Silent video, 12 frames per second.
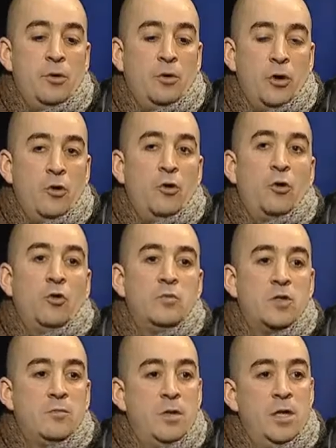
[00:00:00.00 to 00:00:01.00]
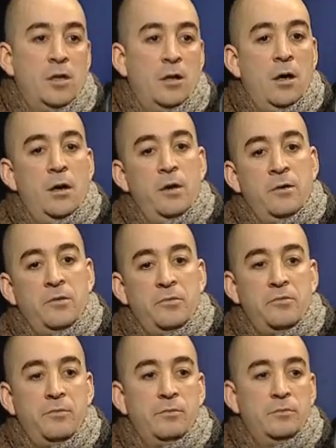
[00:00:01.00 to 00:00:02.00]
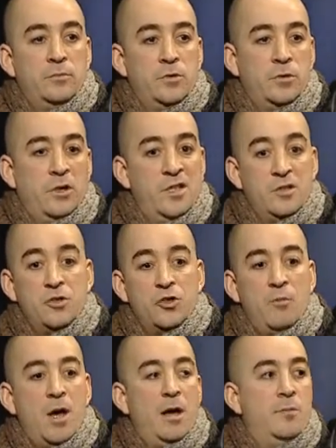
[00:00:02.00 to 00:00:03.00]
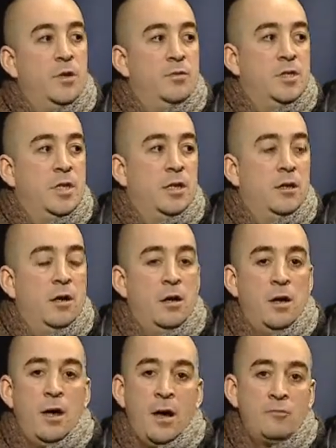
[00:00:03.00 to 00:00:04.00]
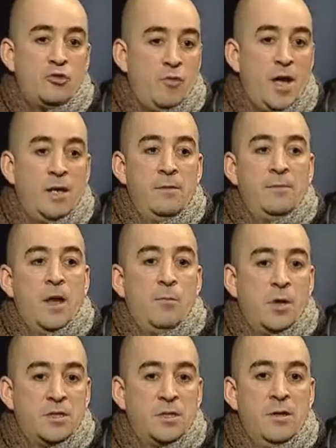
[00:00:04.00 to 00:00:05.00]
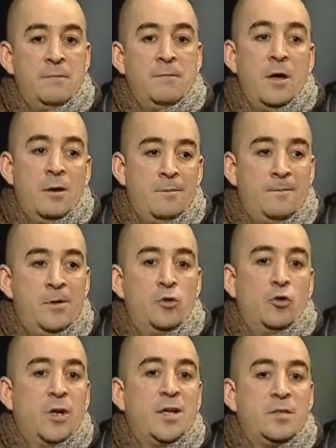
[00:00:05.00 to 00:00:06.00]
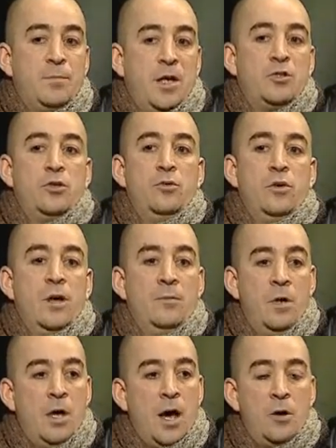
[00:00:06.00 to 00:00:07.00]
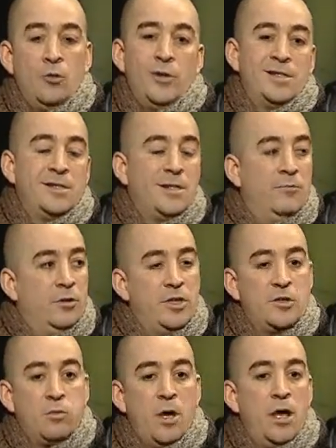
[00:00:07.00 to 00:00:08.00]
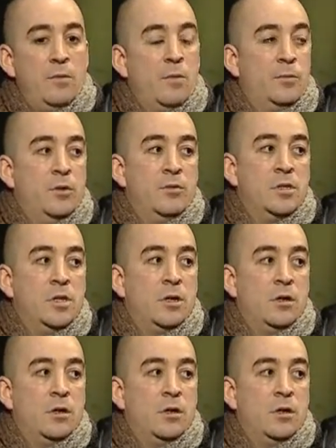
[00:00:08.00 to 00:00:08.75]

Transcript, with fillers: are going to look up to me and listen to my music, and I, am trying to give that positive, feel good aspect to them. I don't necessarily swear in my music,